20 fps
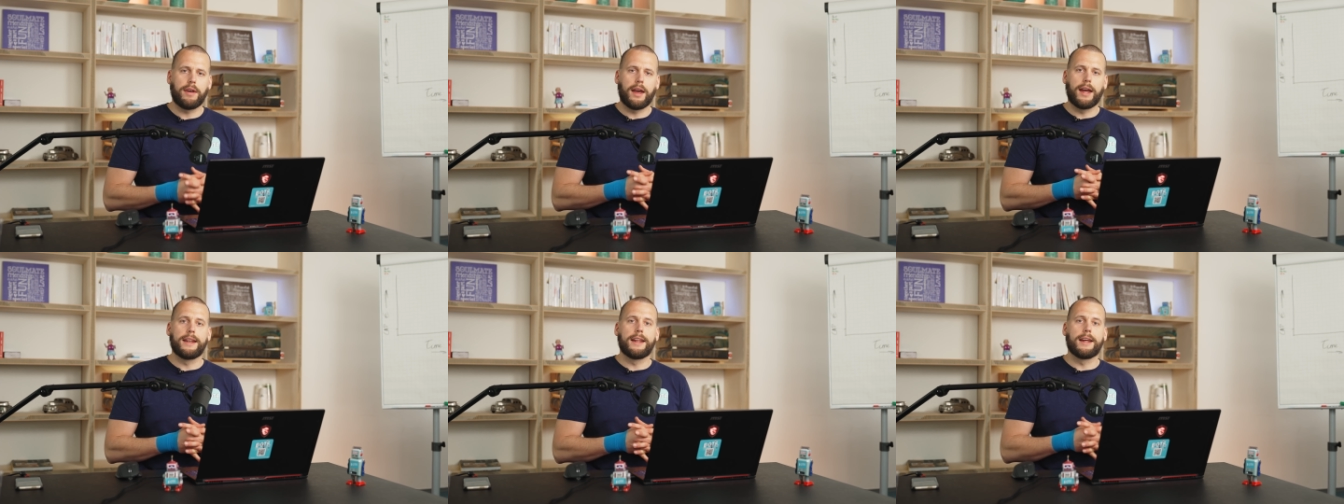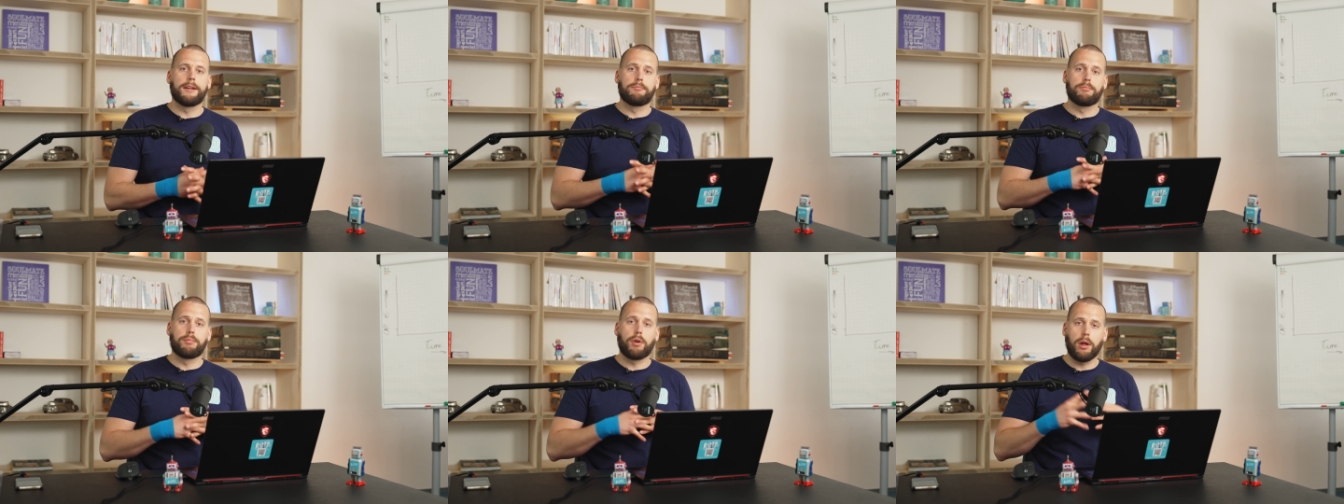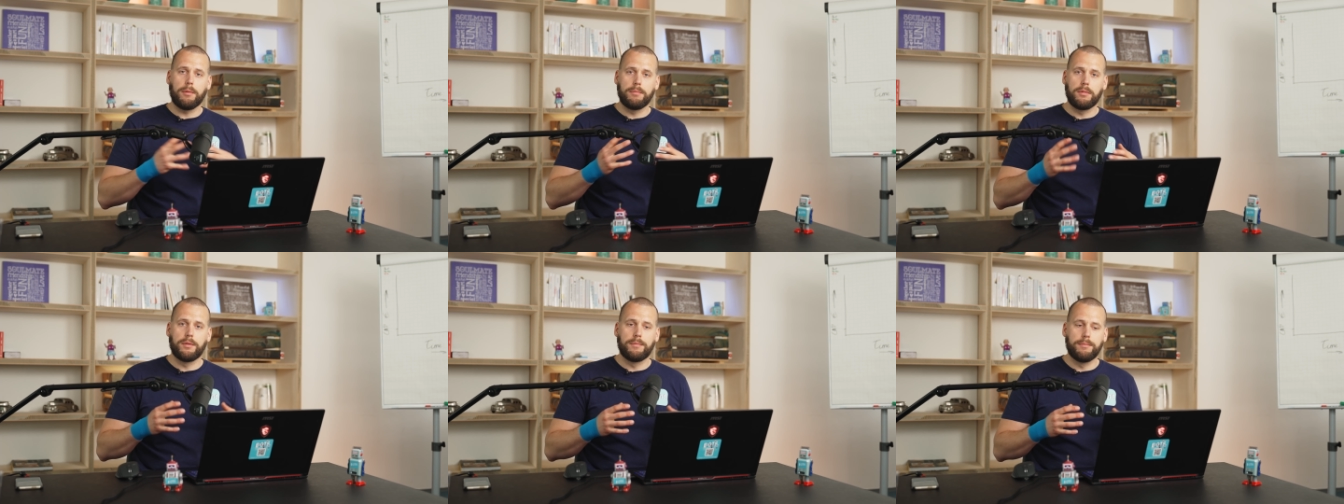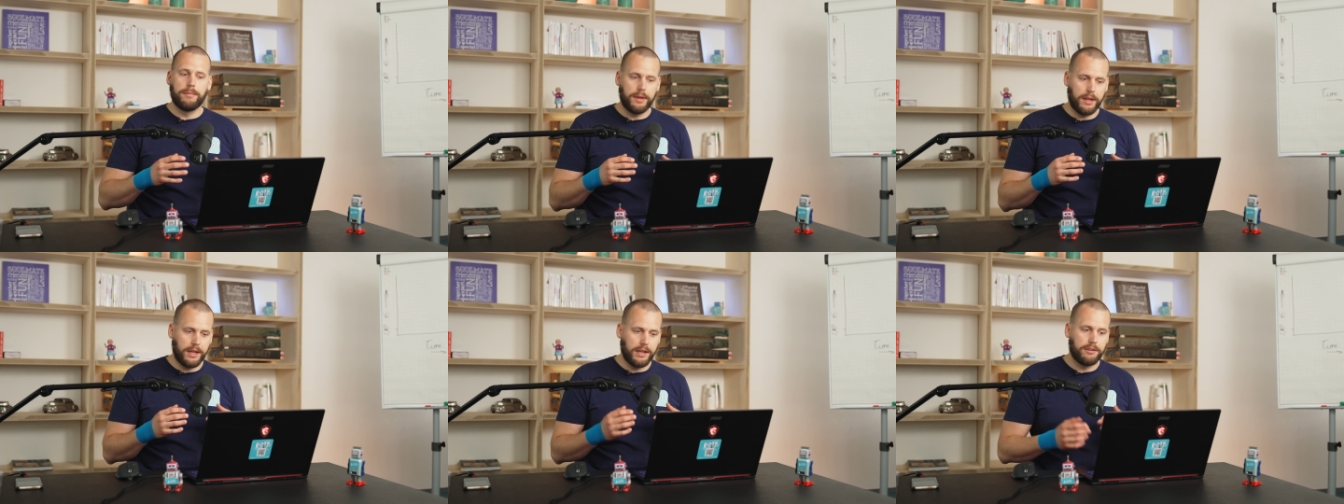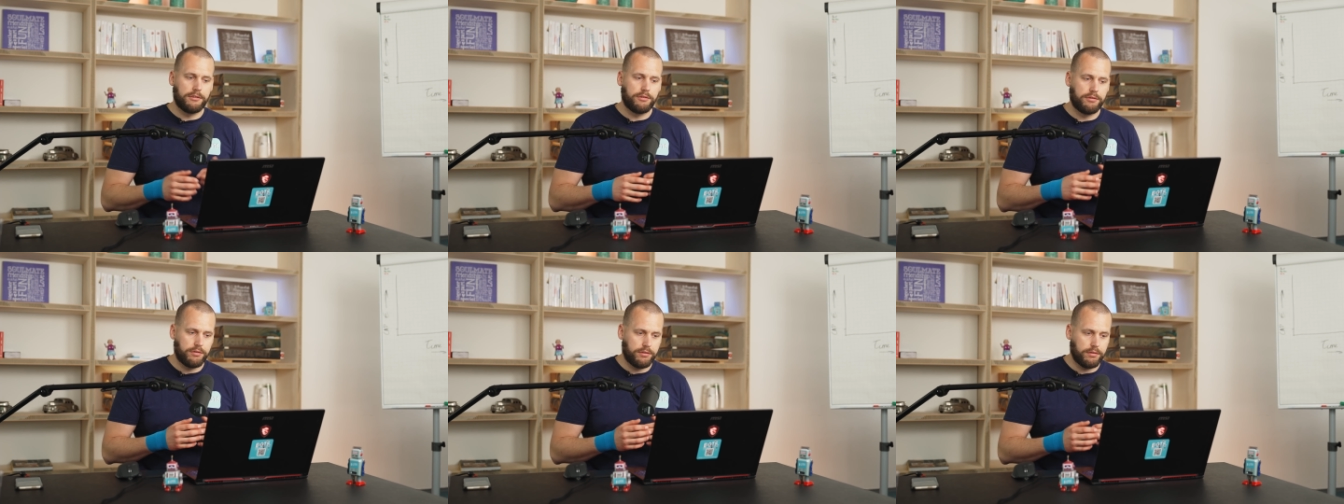And that problem
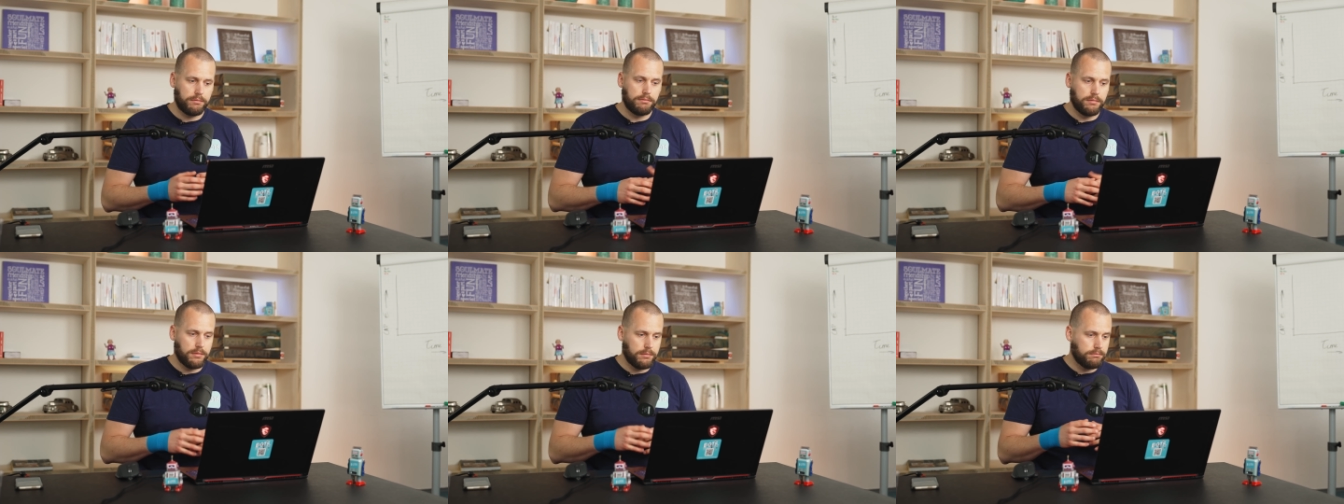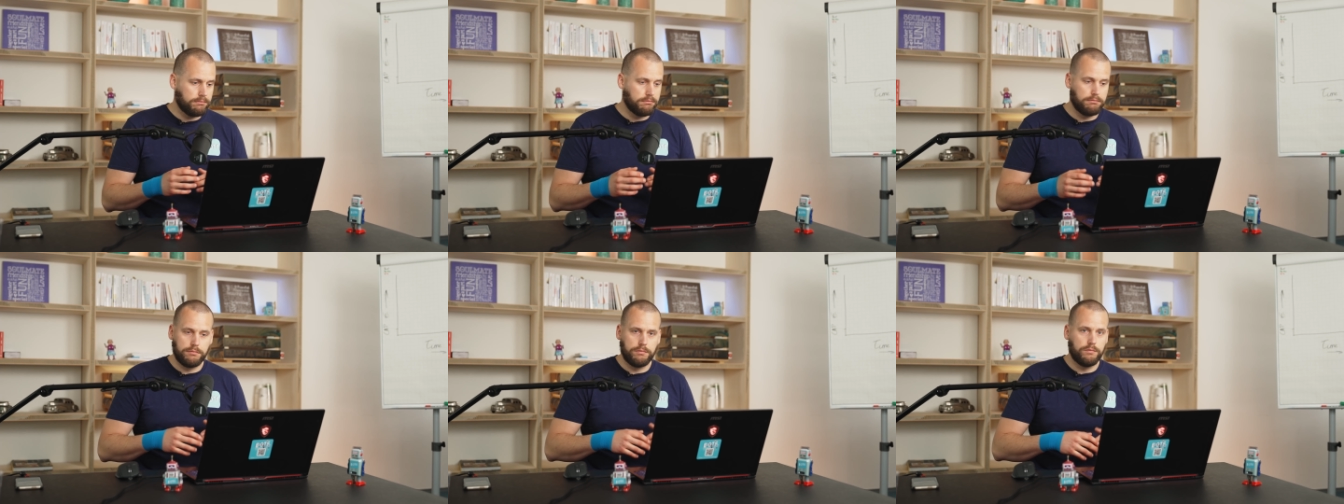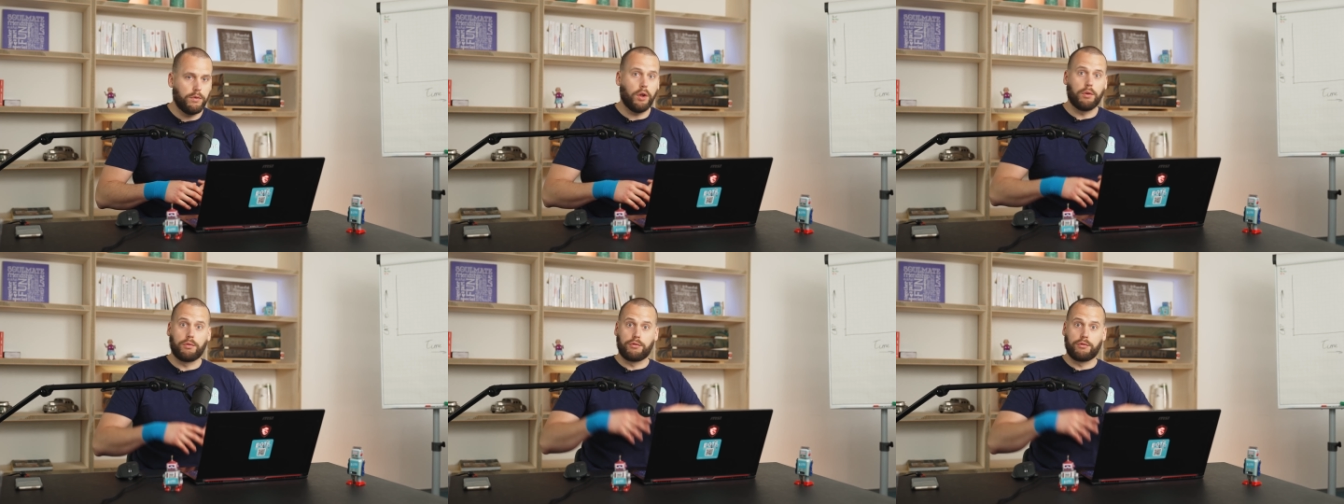is, well,